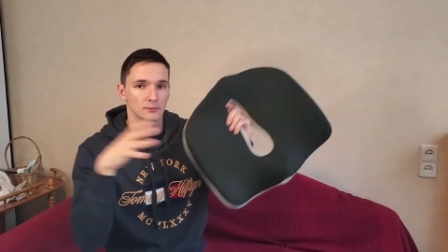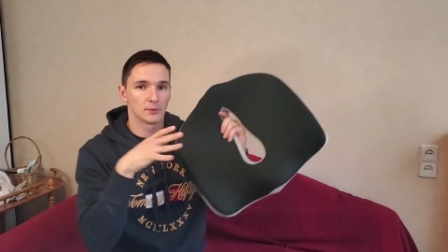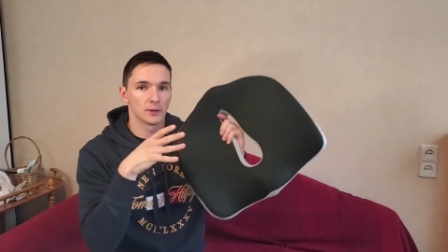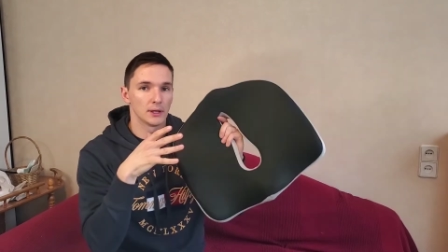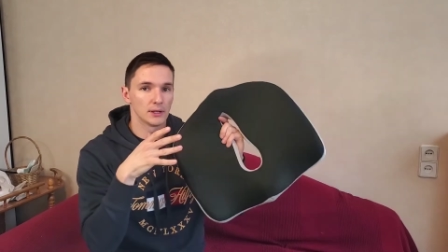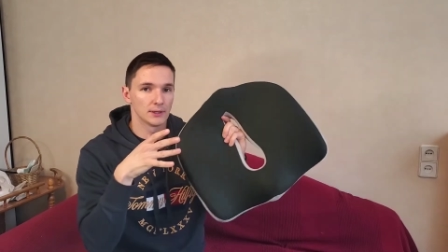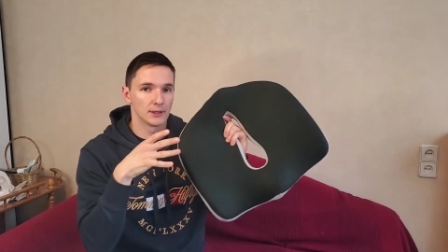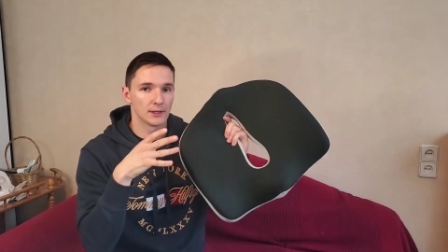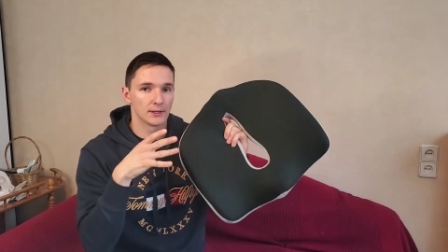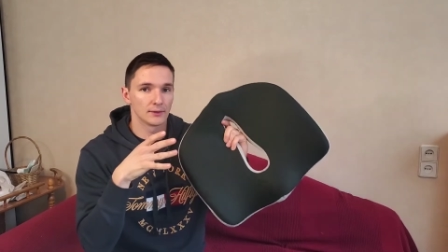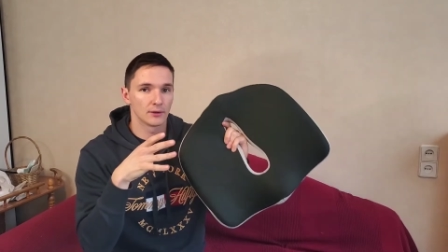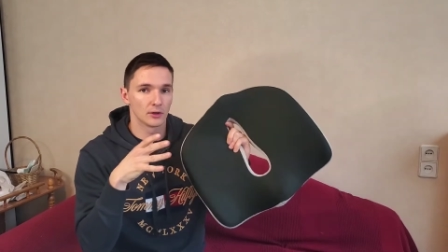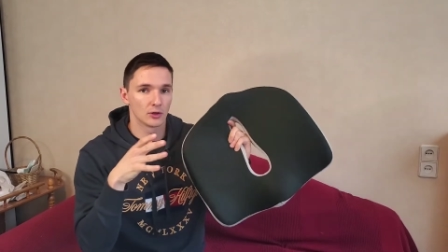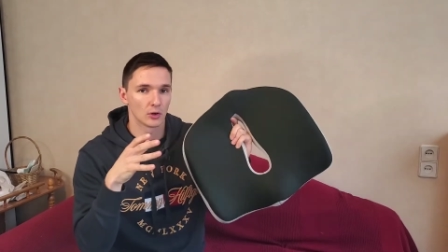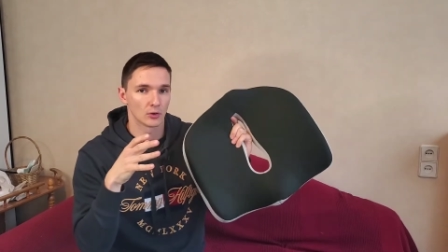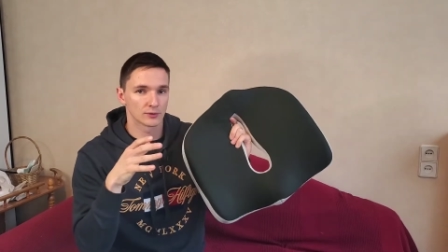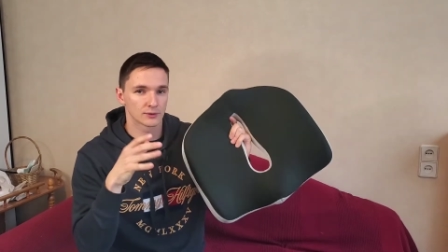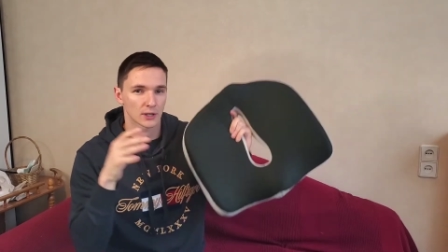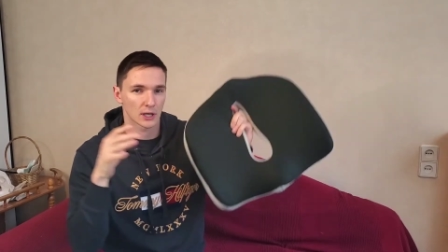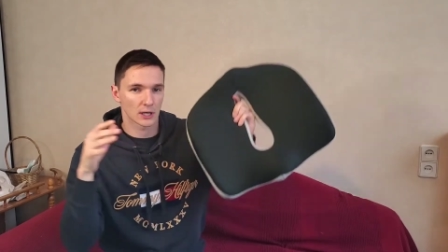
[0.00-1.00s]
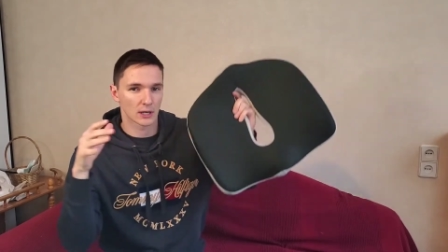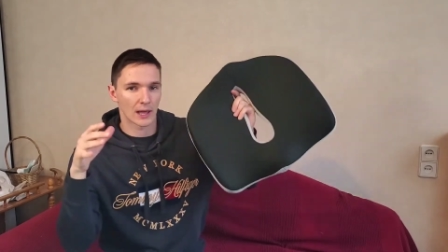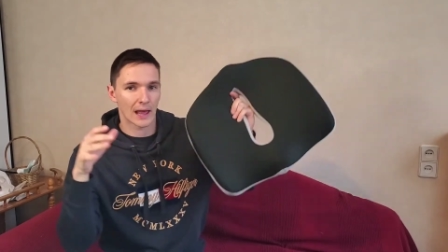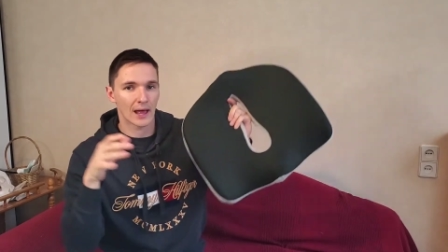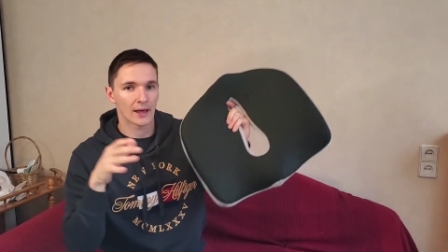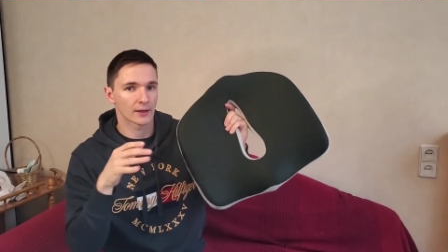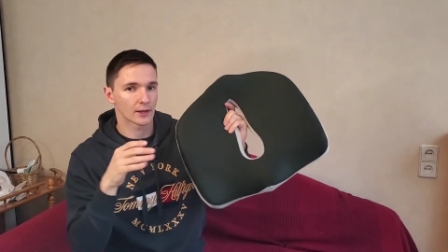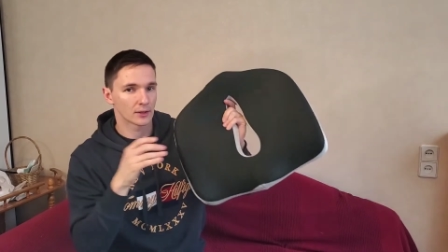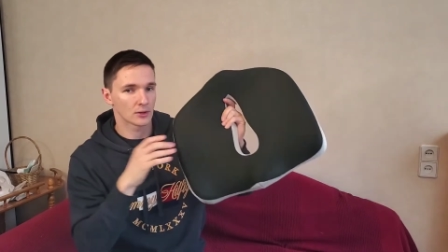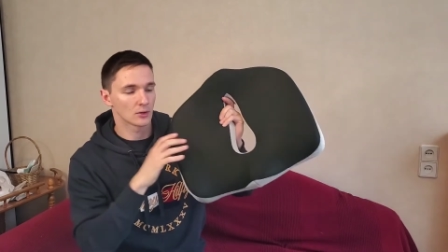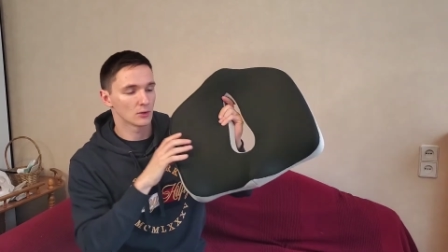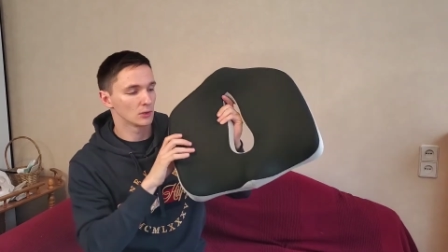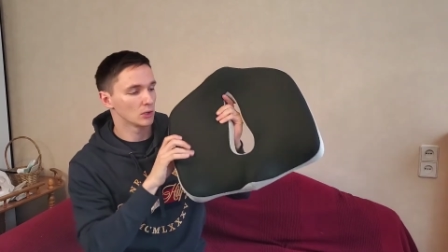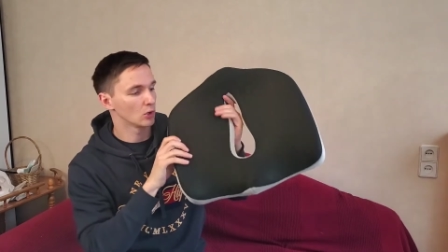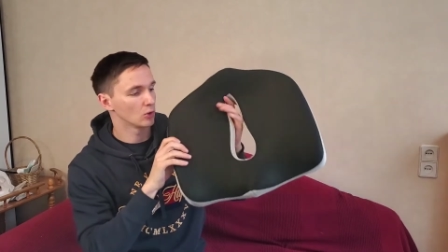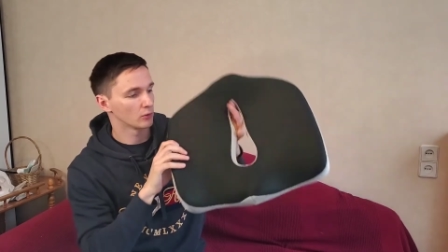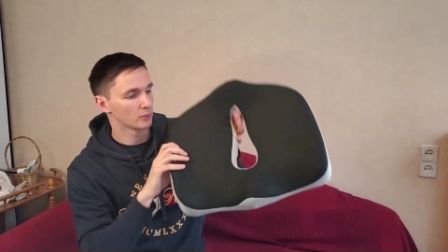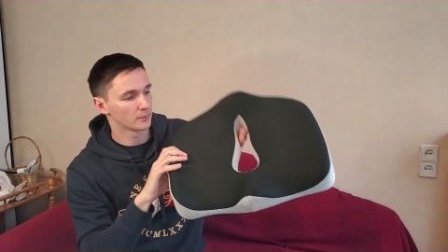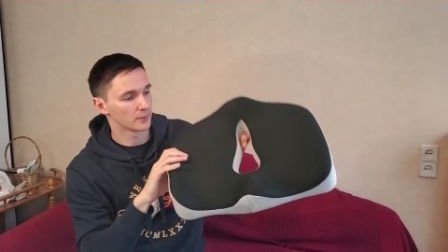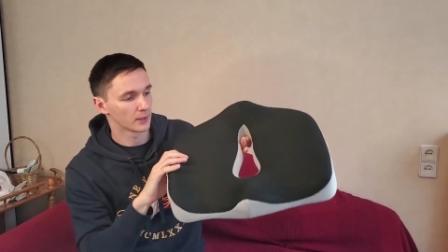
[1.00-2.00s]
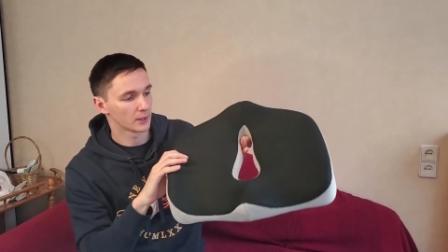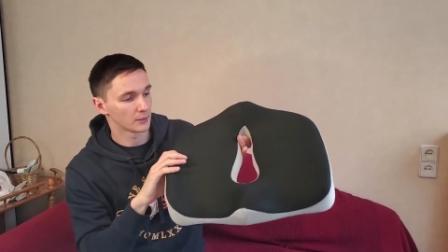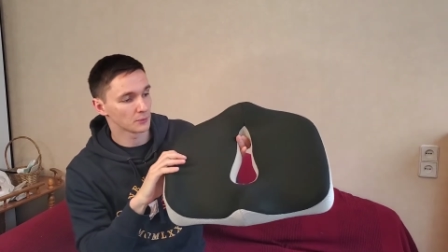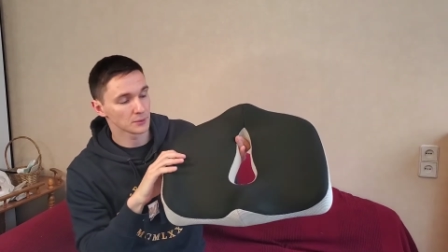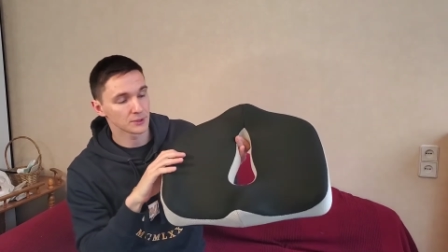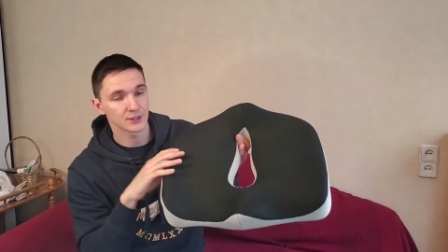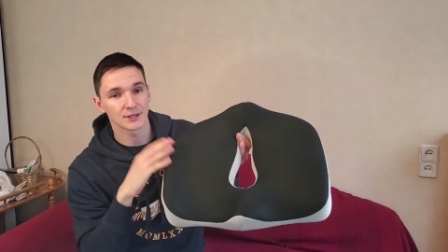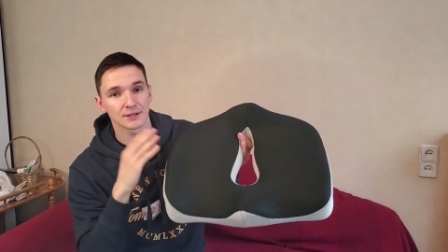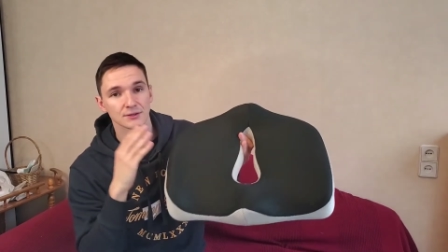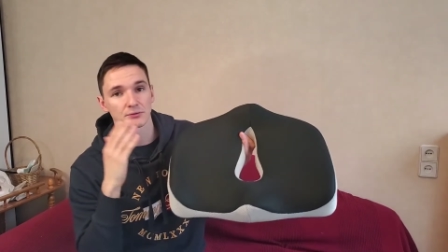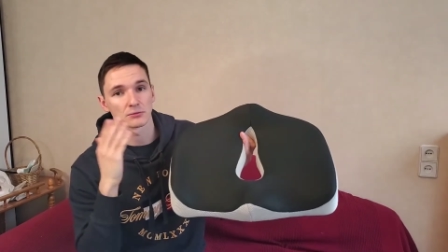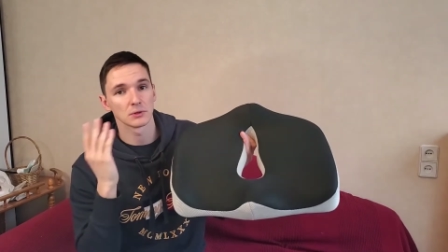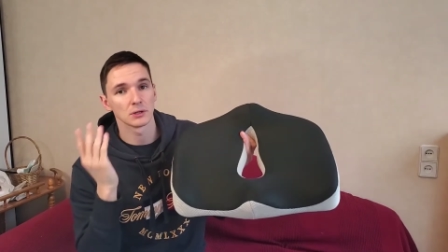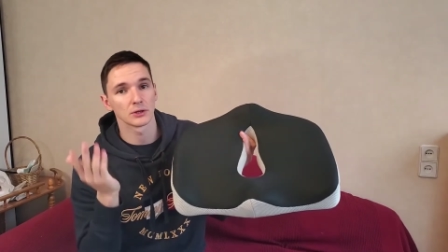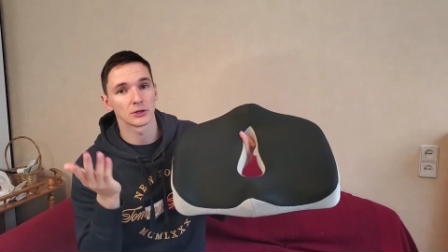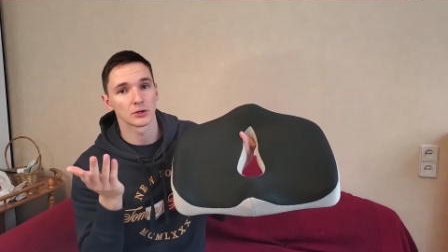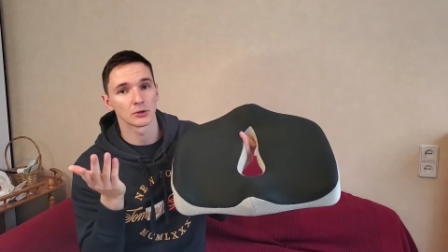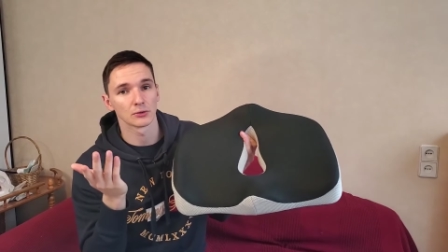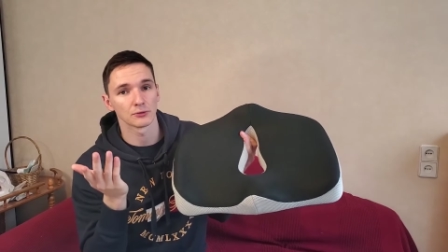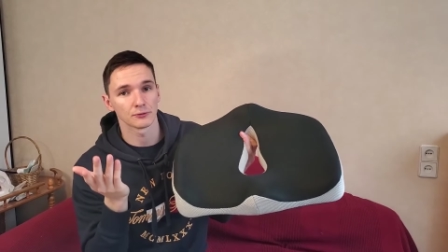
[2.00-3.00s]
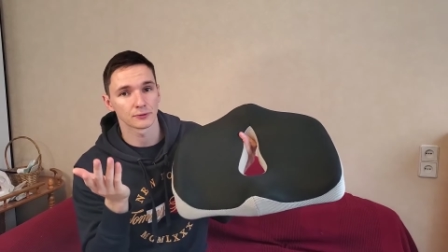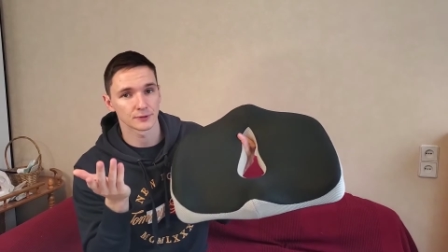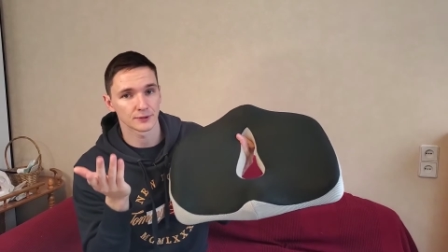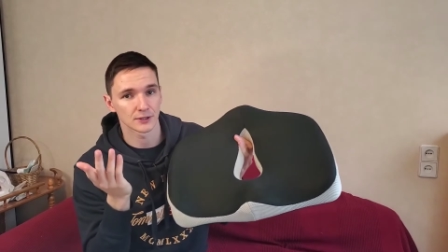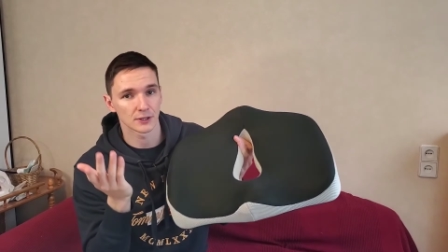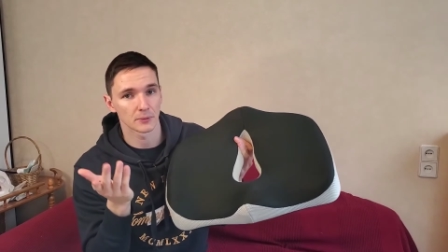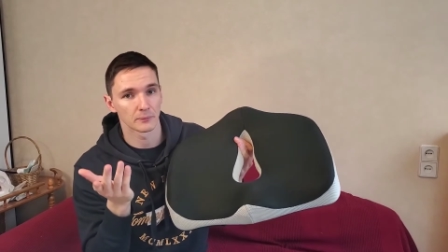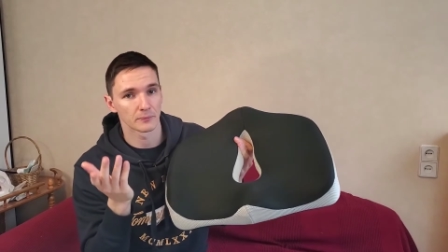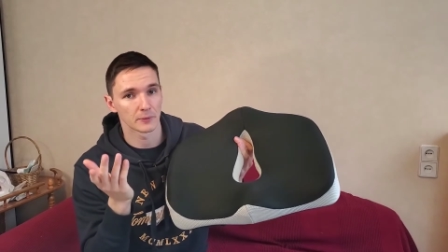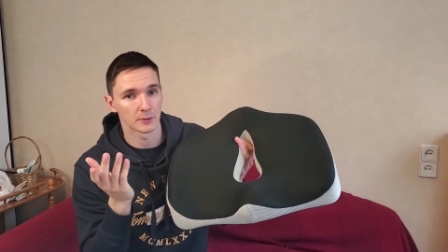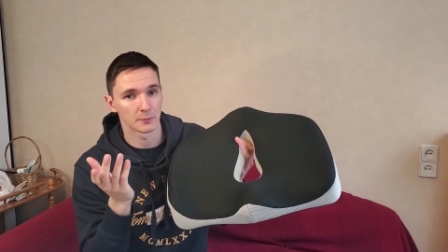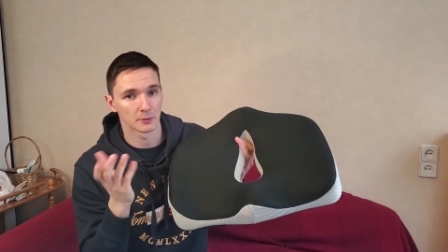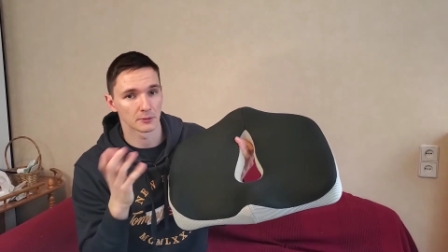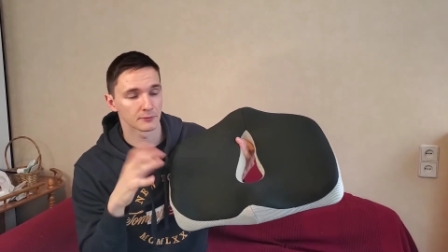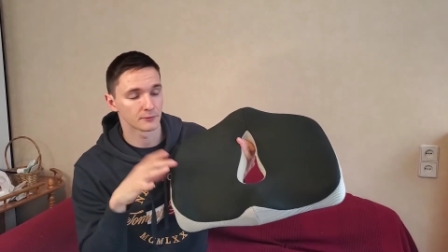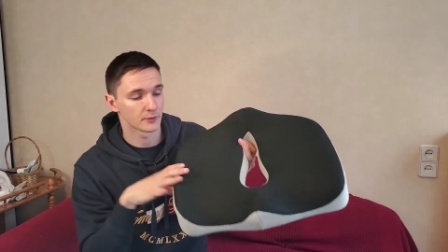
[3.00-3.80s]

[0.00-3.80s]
in it. You know, it's kind of hugging your lower body, which is really good for some people.